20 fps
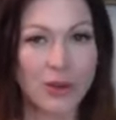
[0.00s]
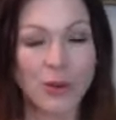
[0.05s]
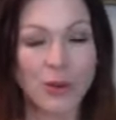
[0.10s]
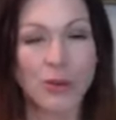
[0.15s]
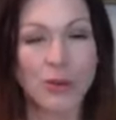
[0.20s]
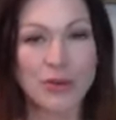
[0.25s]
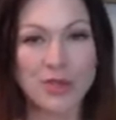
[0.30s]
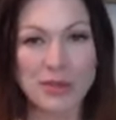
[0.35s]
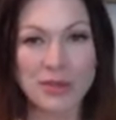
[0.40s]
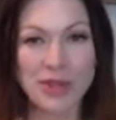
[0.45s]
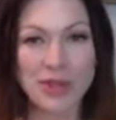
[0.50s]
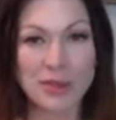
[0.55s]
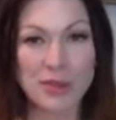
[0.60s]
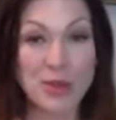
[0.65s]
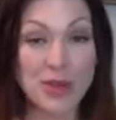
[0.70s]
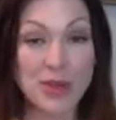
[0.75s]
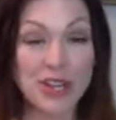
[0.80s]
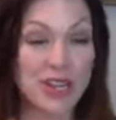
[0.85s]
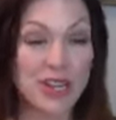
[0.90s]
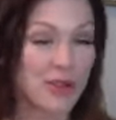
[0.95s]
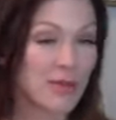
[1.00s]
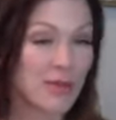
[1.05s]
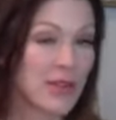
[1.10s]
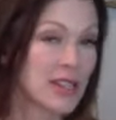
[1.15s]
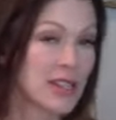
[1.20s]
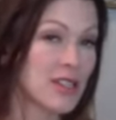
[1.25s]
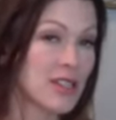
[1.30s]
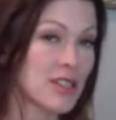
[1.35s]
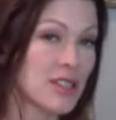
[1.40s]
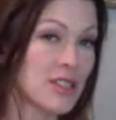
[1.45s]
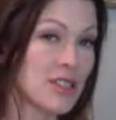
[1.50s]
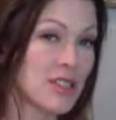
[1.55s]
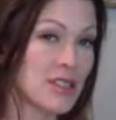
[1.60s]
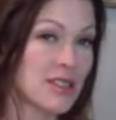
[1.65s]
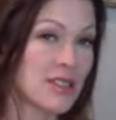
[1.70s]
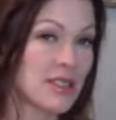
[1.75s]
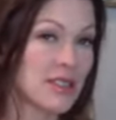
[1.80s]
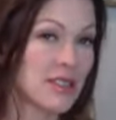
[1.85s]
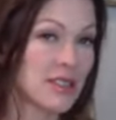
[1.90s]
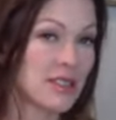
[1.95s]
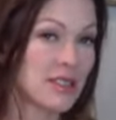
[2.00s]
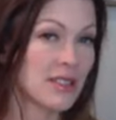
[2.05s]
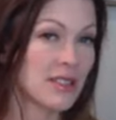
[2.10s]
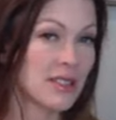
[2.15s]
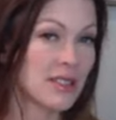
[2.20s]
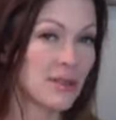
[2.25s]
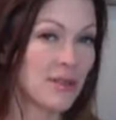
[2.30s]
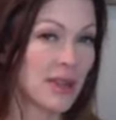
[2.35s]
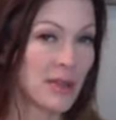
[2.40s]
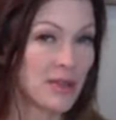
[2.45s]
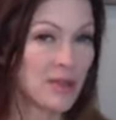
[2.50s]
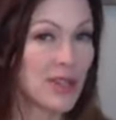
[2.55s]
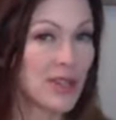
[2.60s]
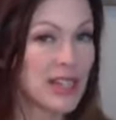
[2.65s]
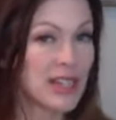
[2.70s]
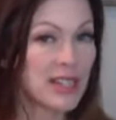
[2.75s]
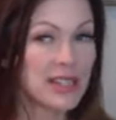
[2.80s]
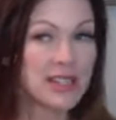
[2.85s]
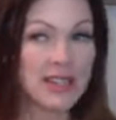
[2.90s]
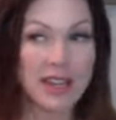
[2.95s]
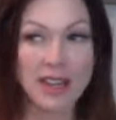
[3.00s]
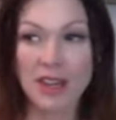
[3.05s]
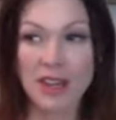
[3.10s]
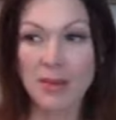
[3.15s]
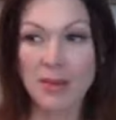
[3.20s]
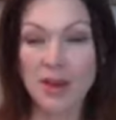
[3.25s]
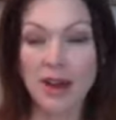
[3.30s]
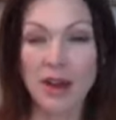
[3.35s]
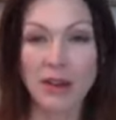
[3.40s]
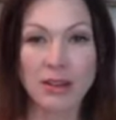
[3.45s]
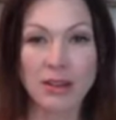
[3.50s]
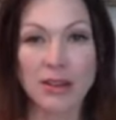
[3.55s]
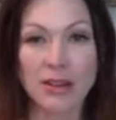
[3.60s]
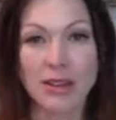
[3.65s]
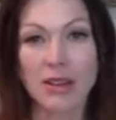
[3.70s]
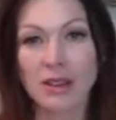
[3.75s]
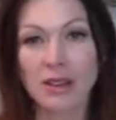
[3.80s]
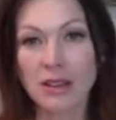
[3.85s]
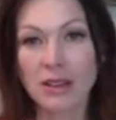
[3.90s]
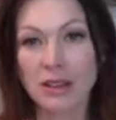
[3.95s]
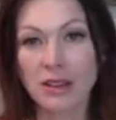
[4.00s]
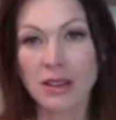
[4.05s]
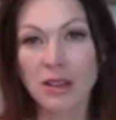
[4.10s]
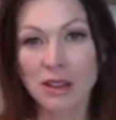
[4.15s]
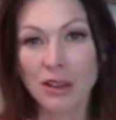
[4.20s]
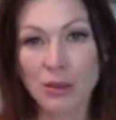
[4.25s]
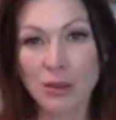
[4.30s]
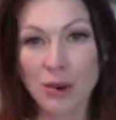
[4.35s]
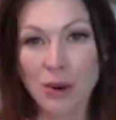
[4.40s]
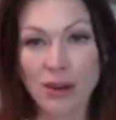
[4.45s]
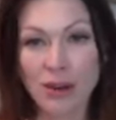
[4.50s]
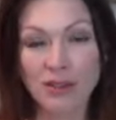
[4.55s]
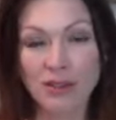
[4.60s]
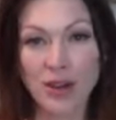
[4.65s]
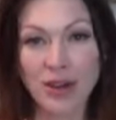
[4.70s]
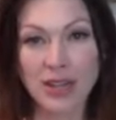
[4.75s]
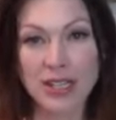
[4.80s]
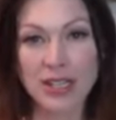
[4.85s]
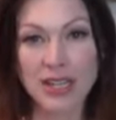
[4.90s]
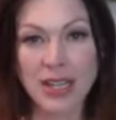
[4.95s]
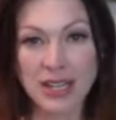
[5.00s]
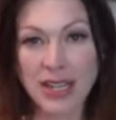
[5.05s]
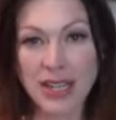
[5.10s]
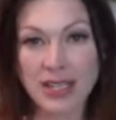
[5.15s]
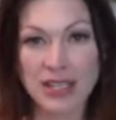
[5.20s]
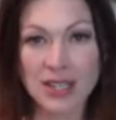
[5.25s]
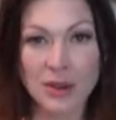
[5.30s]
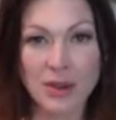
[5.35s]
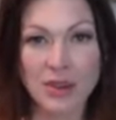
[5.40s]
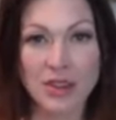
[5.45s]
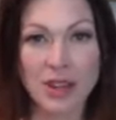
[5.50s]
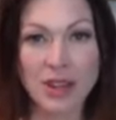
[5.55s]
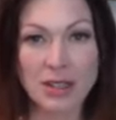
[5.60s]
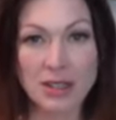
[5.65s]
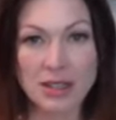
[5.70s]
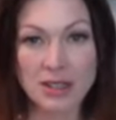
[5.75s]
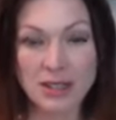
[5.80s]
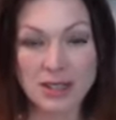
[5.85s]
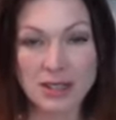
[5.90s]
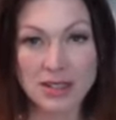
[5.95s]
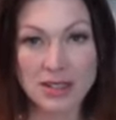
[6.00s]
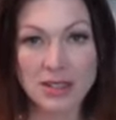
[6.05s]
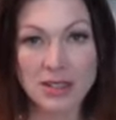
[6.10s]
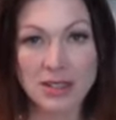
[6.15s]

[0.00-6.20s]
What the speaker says: Sometimes we hear messages. Sometimes we can send them out through our voice connecting with others.